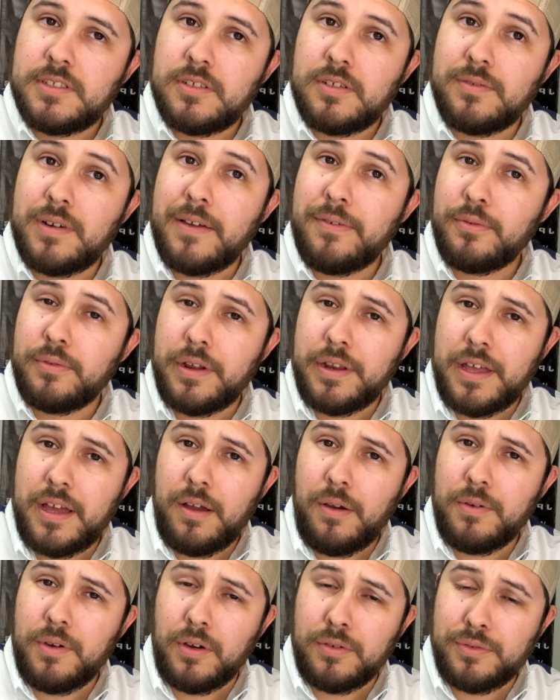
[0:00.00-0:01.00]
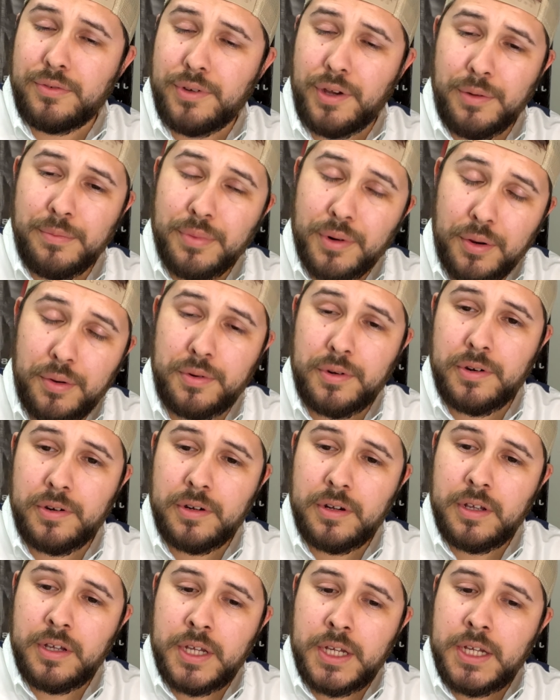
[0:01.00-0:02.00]
rifle right now on Gunbroker,
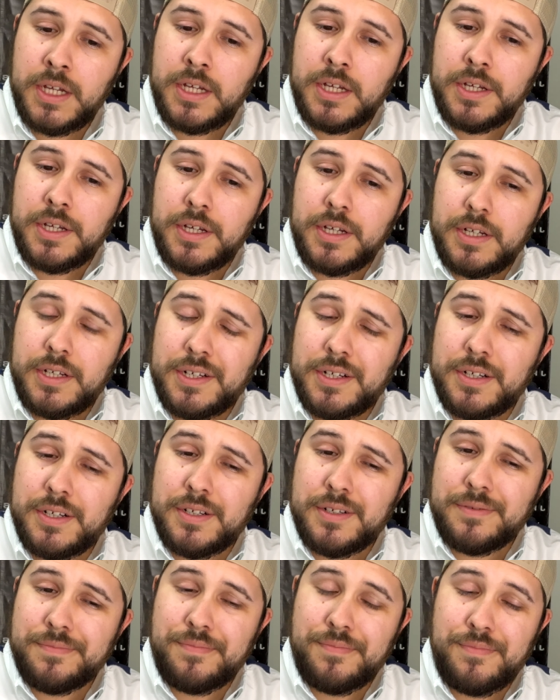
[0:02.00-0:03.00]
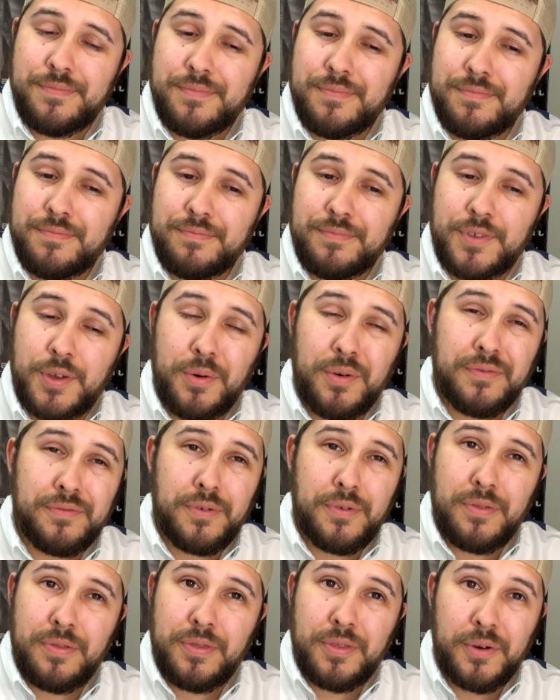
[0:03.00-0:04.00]
uh, going for
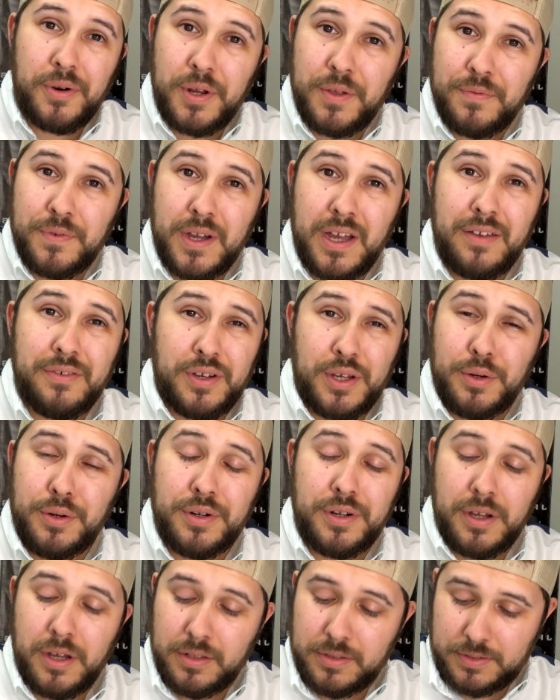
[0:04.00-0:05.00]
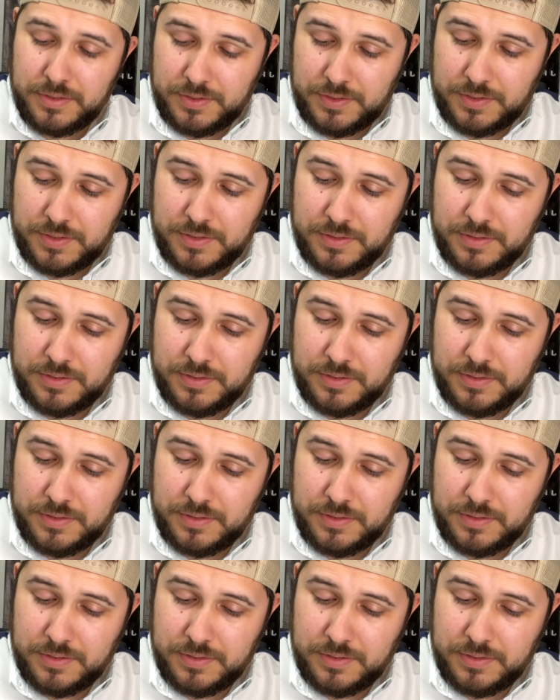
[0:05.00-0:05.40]
$3,500. It's